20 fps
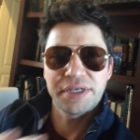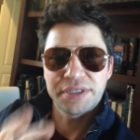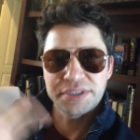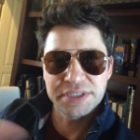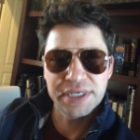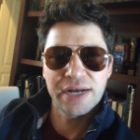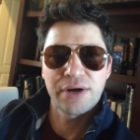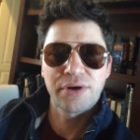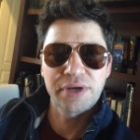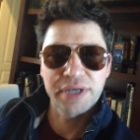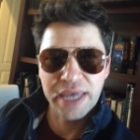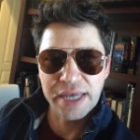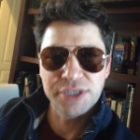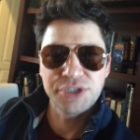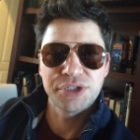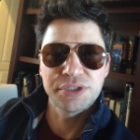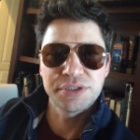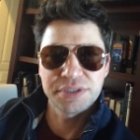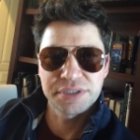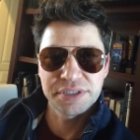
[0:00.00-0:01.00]
the
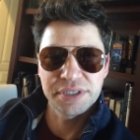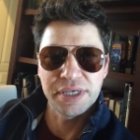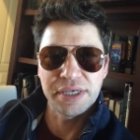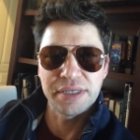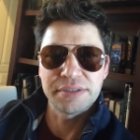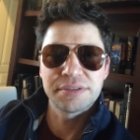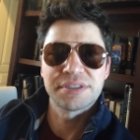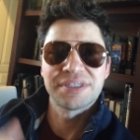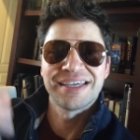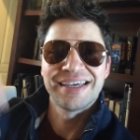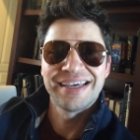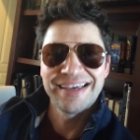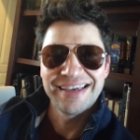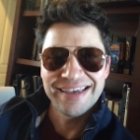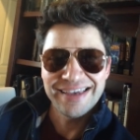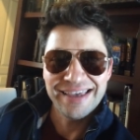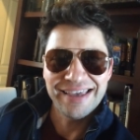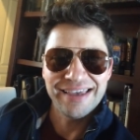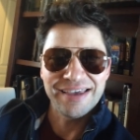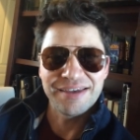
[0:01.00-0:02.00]
interrogation scenes
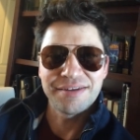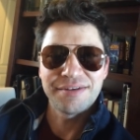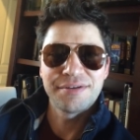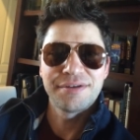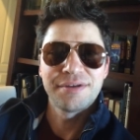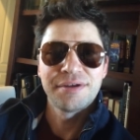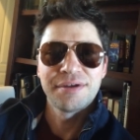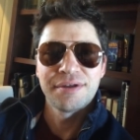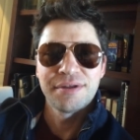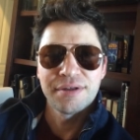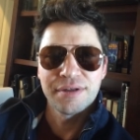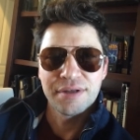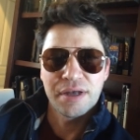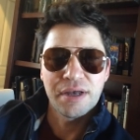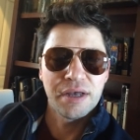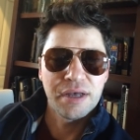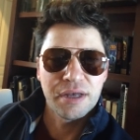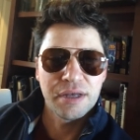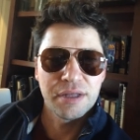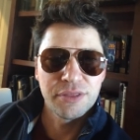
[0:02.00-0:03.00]
in
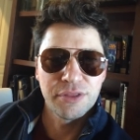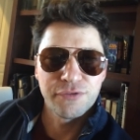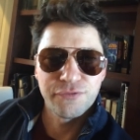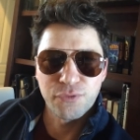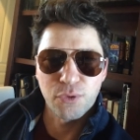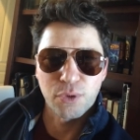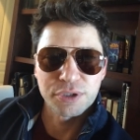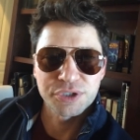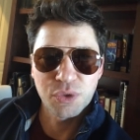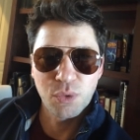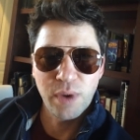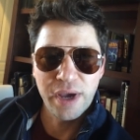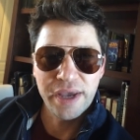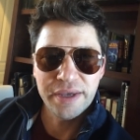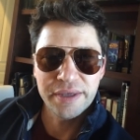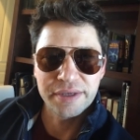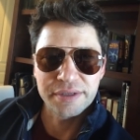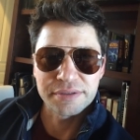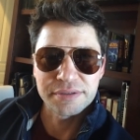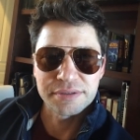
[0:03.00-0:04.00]
The Force
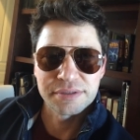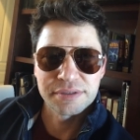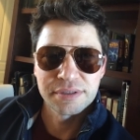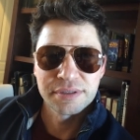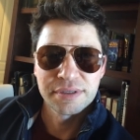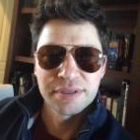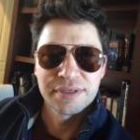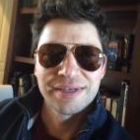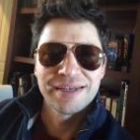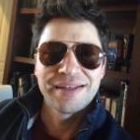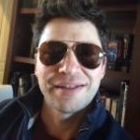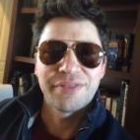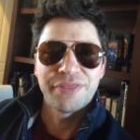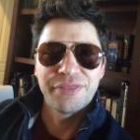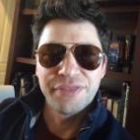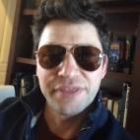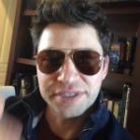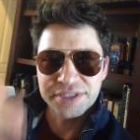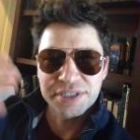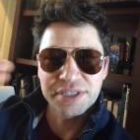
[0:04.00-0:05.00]
Awakens.
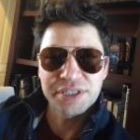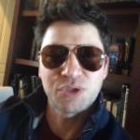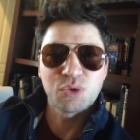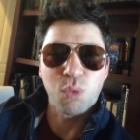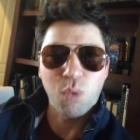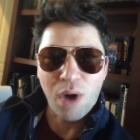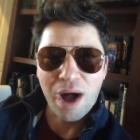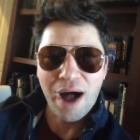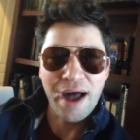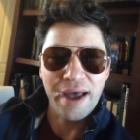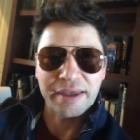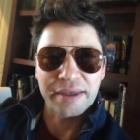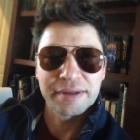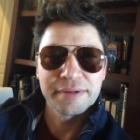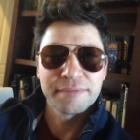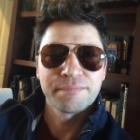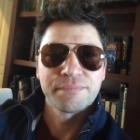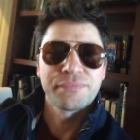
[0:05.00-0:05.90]
This is why.